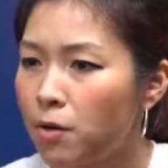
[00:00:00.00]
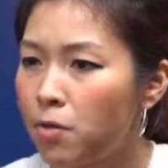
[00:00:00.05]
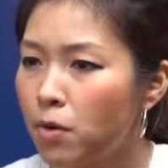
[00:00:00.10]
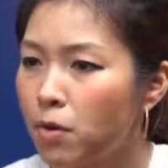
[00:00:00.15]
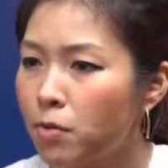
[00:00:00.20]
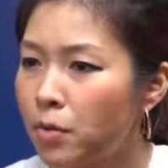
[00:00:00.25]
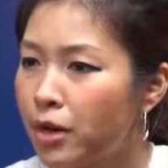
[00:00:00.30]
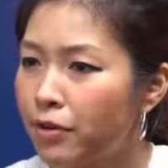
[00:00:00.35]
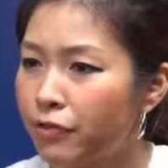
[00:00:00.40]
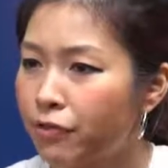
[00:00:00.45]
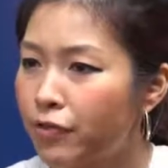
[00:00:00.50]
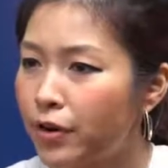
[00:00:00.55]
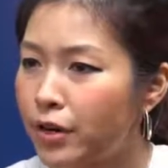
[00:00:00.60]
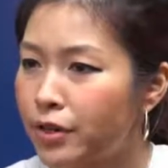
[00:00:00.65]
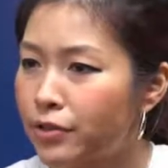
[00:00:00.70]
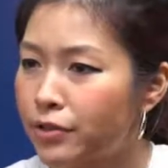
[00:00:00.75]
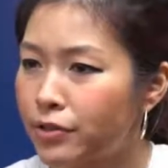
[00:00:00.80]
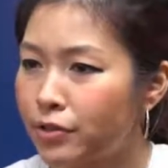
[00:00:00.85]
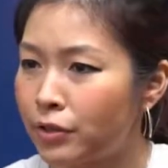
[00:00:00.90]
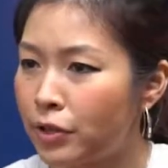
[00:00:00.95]
all my
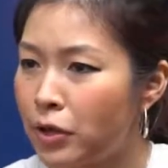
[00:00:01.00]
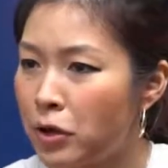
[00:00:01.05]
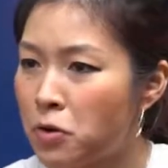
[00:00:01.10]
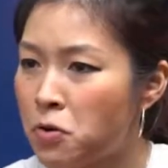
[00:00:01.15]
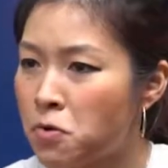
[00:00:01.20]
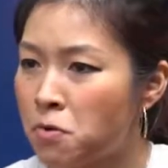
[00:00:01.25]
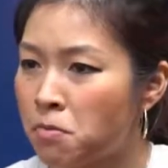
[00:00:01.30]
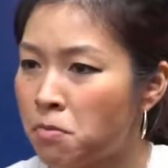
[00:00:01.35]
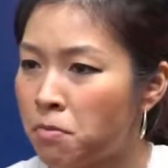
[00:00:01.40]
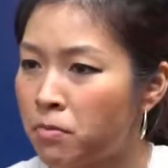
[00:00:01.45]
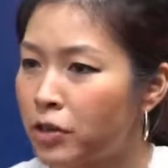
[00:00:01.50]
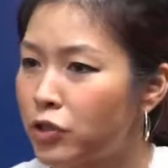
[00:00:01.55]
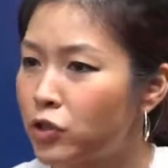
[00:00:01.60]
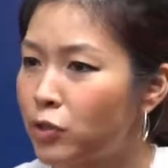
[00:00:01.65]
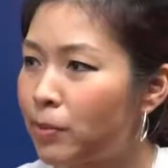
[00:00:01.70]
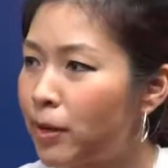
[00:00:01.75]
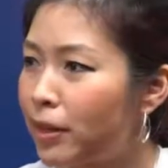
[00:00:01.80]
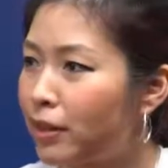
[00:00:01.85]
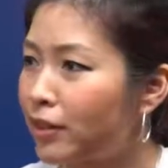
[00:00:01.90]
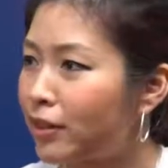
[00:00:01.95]
friends know much
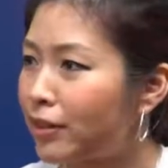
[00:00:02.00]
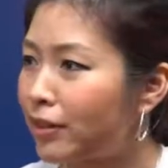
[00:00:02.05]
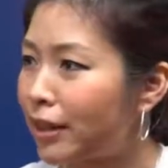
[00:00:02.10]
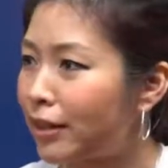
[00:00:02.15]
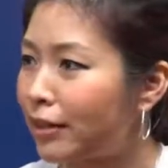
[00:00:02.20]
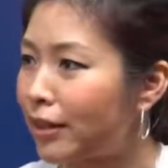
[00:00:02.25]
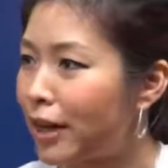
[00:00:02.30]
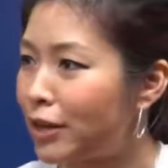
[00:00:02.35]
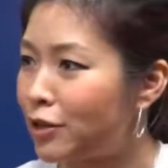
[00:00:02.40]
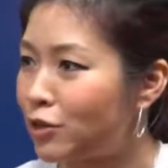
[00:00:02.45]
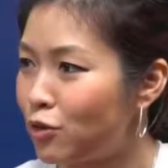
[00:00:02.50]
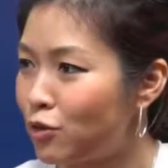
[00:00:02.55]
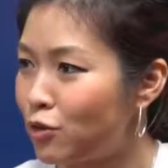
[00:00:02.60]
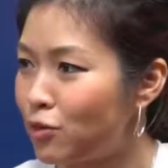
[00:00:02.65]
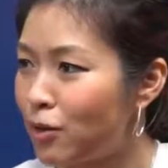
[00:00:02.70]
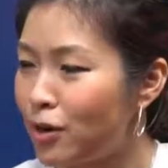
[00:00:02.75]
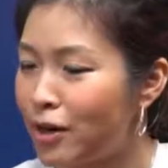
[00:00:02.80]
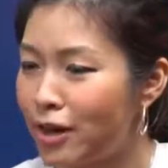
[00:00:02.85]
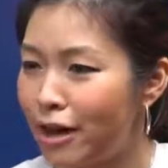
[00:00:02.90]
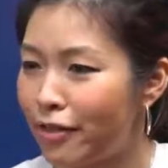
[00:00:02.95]
better than I do?
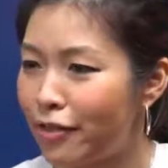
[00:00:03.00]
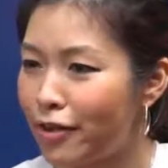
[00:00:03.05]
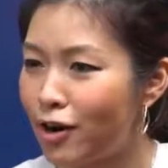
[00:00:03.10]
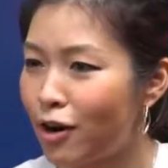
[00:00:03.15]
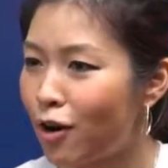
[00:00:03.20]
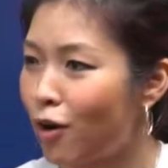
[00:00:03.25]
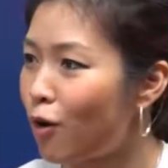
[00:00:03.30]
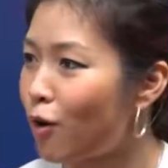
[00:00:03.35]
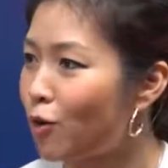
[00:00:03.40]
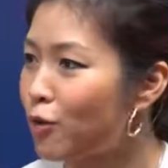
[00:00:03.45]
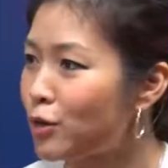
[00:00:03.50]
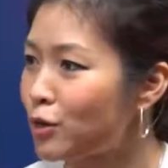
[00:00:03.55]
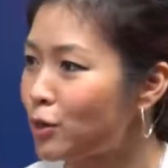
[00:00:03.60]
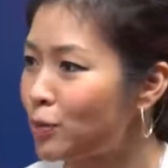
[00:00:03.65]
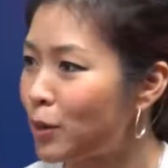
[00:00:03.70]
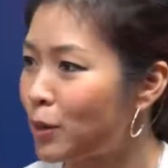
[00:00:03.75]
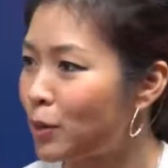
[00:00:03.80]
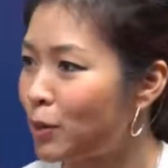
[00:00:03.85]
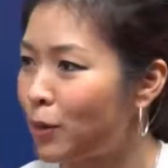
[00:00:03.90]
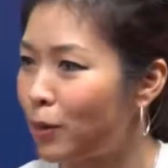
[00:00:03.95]
And there are always
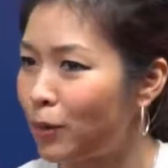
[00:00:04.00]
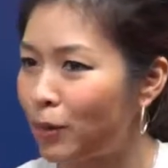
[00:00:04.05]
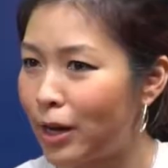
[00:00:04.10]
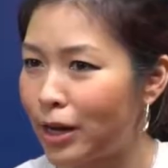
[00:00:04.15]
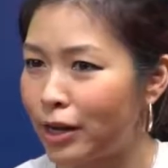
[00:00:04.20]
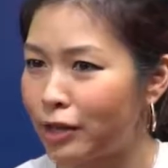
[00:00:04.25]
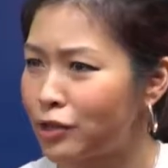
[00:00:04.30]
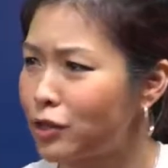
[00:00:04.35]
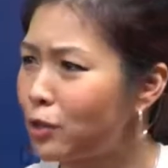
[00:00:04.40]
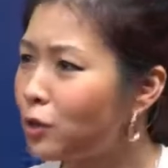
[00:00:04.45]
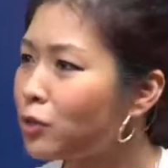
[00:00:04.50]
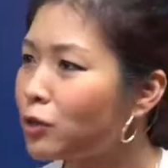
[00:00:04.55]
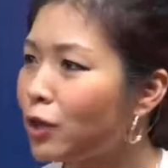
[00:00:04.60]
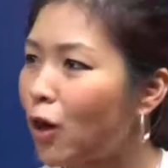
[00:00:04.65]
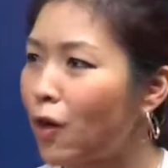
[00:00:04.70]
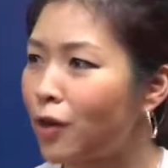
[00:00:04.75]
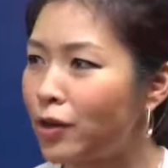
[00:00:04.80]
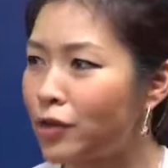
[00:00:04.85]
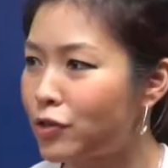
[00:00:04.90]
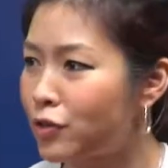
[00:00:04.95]
people like so
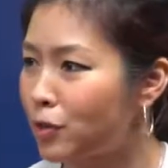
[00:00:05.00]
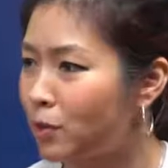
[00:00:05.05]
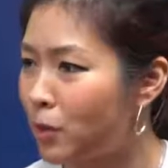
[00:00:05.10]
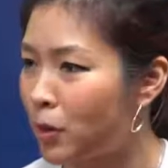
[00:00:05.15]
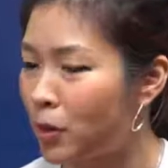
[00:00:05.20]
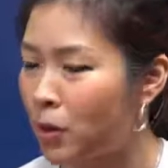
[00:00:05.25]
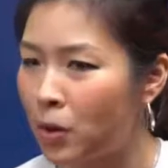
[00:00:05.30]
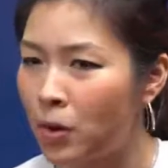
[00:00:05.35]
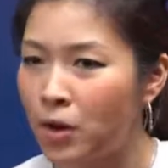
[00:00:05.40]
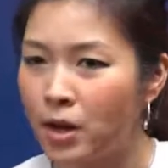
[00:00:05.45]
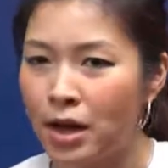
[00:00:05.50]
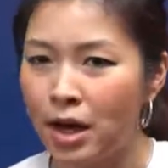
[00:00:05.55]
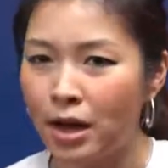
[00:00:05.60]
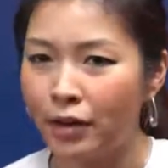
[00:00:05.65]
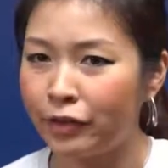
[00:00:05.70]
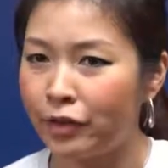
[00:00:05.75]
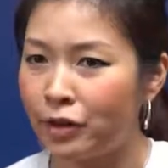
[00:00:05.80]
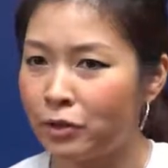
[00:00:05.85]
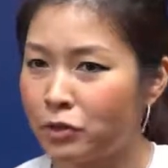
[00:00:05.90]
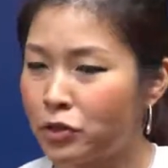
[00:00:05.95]
knowledgeable,
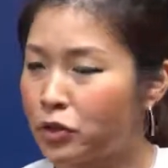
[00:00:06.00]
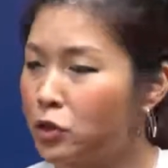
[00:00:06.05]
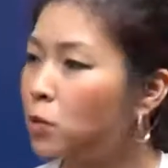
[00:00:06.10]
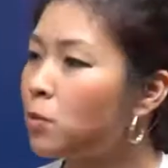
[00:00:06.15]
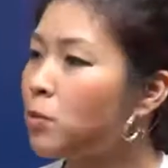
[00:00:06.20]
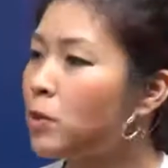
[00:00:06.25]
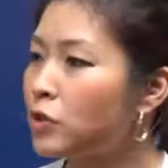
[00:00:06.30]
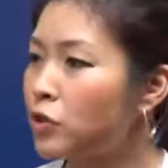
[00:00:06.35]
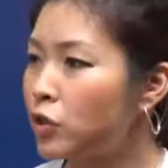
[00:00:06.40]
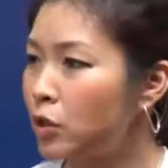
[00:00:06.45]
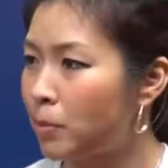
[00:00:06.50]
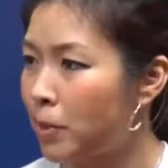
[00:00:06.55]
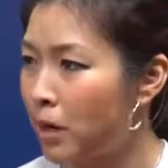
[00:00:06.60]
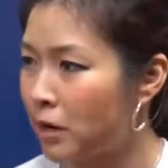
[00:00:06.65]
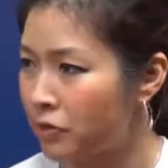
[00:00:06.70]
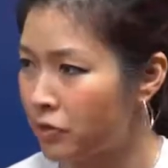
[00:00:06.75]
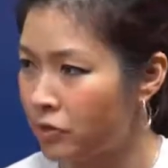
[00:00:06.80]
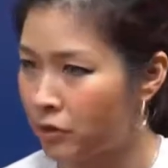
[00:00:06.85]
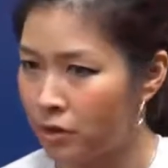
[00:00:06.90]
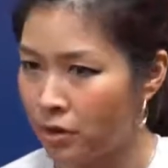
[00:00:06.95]
know so much about
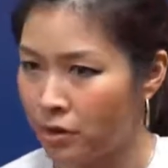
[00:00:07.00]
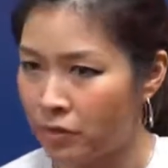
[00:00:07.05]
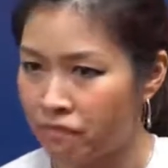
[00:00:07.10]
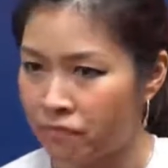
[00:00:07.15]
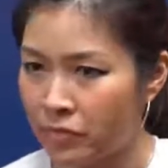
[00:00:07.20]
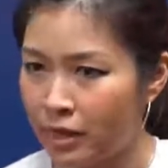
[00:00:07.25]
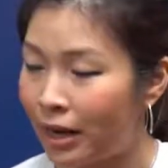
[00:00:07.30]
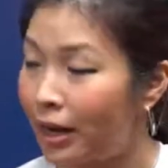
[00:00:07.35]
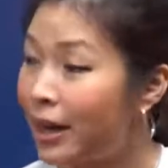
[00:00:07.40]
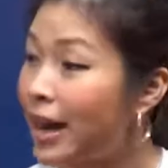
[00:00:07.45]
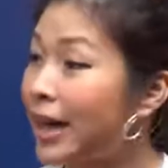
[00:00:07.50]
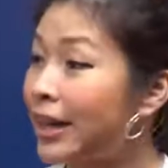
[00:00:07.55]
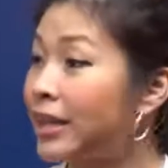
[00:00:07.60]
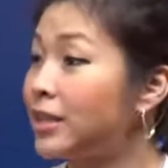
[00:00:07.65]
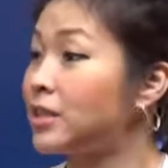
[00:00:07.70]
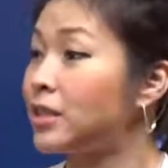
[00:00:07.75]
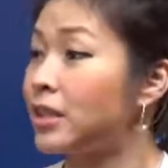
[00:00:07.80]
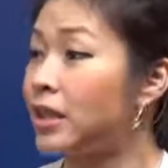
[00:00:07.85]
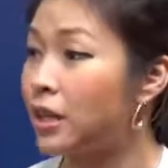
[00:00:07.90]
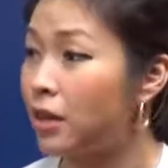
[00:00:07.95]
the
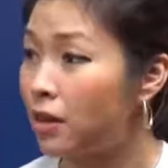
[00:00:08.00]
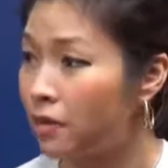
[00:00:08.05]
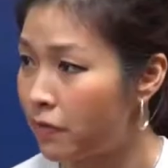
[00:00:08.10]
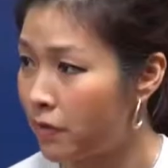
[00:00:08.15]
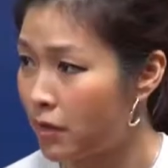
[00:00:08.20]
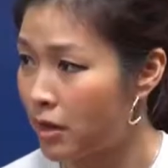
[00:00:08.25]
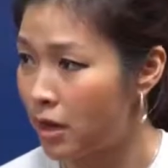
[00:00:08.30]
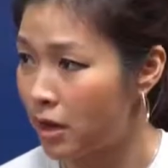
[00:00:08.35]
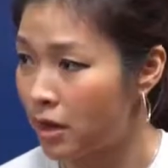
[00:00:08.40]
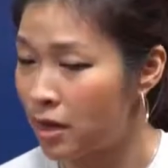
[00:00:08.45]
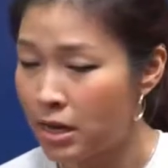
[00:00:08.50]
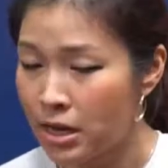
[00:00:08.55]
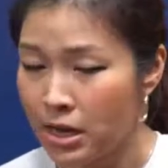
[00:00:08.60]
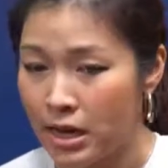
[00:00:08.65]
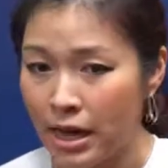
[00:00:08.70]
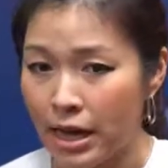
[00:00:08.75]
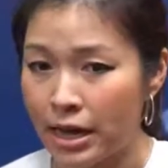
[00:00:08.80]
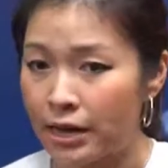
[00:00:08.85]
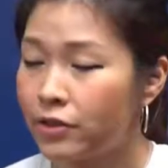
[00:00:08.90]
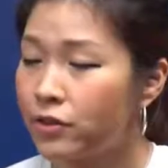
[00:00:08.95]
legacy of the
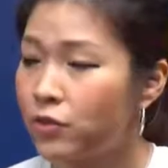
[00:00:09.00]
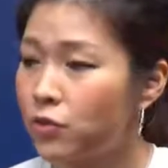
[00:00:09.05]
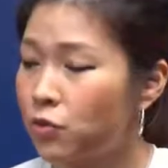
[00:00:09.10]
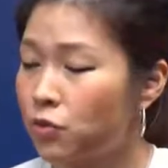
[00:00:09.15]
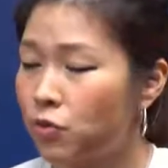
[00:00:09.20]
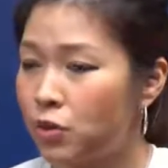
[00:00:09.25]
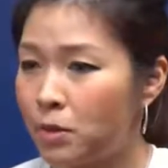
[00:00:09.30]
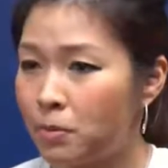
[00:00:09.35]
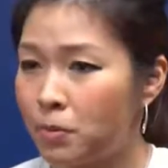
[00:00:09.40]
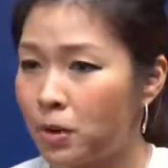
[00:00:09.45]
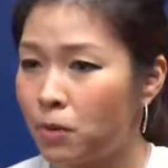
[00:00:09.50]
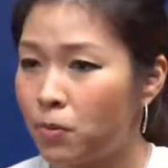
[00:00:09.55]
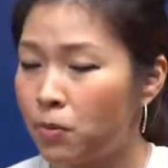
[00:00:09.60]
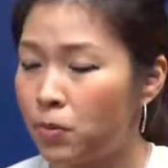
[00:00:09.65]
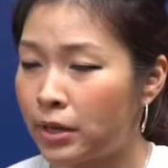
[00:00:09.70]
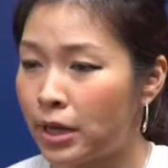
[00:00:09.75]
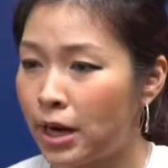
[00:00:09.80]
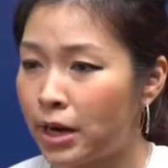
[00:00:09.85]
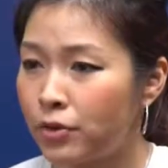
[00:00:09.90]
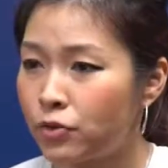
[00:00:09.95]
industry. But when
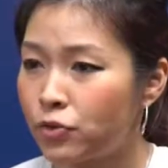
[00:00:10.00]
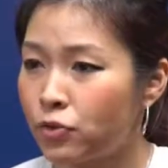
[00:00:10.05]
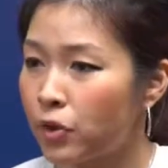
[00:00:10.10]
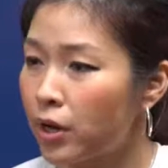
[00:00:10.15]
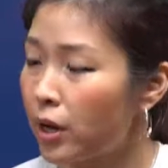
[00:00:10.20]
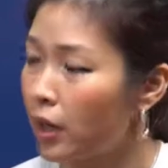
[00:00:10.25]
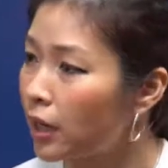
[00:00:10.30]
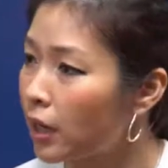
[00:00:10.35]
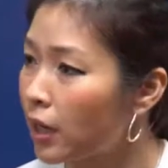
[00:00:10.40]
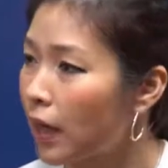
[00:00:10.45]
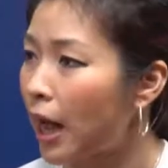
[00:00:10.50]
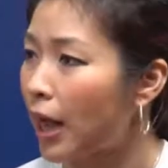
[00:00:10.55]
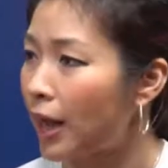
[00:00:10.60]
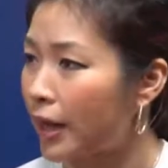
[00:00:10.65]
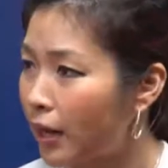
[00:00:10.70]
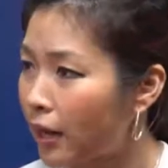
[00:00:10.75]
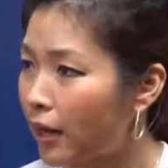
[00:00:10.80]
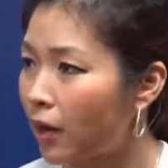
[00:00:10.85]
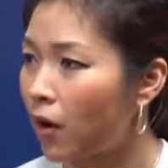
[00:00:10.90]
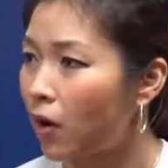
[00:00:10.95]
I drink, I
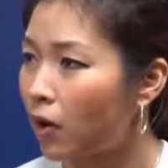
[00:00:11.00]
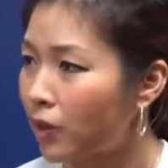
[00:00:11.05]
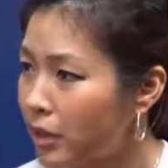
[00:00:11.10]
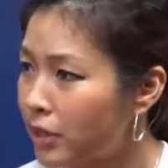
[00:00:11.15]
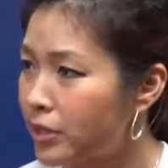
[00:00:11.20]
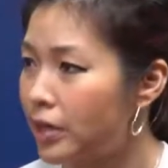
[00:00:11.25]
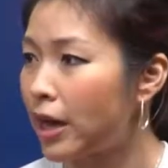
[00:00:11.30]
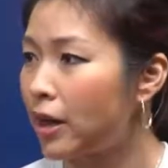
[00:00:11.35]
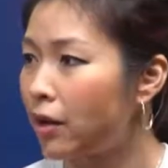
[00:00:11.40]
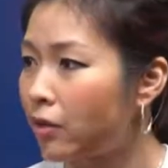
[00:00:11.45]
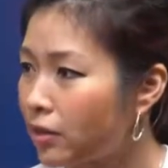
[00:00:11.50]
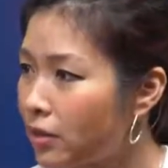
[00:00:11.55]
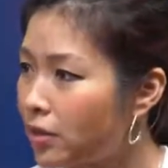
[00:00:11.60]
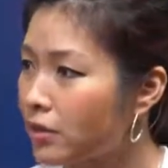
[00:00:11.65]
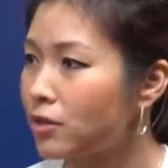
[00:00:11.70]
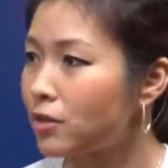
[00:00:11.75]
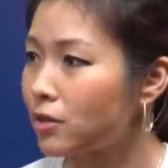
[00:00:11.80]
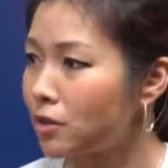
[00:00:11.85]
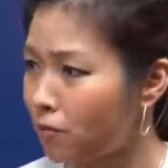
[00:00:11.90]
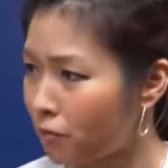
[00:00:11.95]
can only tell this
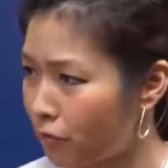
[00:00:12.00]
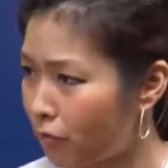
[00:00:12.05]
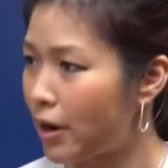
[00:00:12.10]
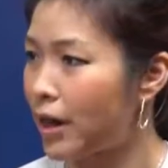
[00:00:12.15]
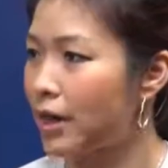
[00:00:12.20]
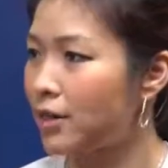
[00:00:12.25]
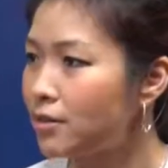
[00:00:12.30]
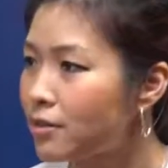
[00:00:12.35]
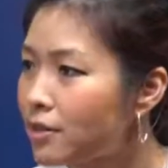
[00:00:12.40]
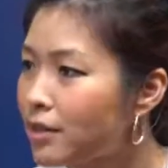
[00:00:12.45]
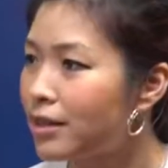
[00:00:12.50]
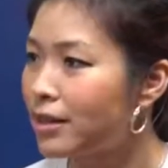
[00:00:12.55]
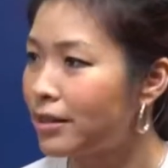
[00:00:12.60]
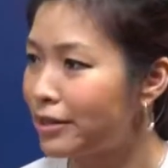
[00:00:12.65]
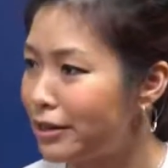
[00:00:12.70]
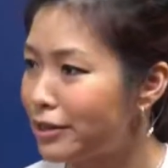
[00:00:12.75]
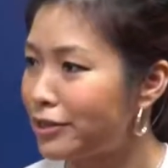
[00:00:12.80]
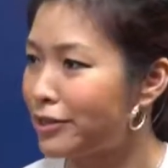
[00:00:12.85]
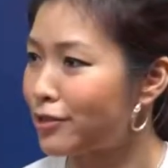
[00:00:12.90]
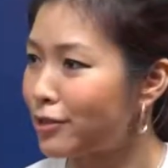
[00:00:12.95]
is red,
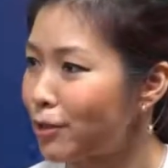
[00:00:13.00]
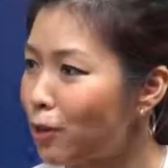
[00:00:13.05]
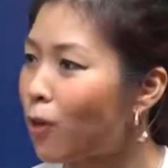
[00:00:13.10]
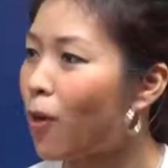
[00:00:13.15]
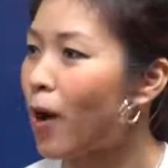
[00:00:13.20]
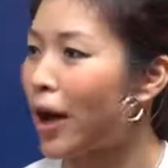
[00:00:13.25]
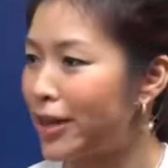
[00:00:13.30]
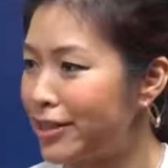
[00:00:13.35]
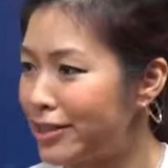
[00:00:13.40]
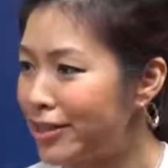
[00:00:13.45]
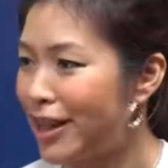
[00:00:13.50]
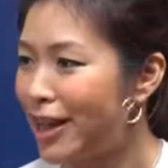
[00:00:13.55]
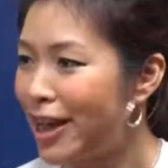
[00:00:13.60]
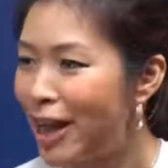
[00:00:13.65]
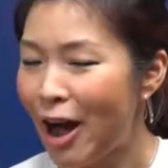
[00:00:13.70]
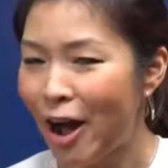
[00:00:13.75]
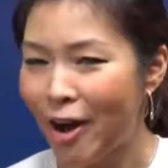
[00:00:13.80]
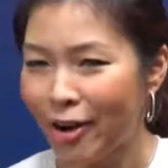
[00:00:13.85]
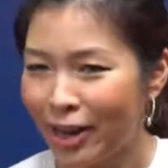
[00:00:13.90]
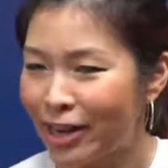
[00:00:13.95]
this is the white.
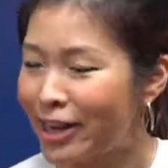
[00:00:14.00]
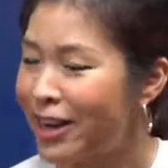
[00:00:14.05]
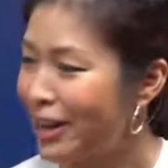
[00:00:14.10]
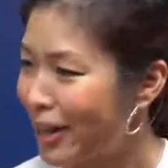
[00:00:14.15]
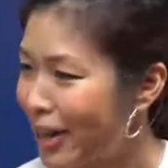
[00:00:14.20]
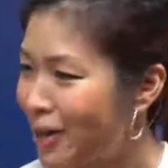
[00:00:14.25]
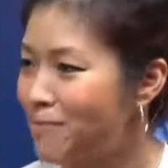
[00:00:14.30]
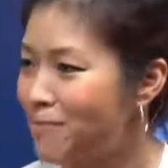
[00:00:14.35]
How can I get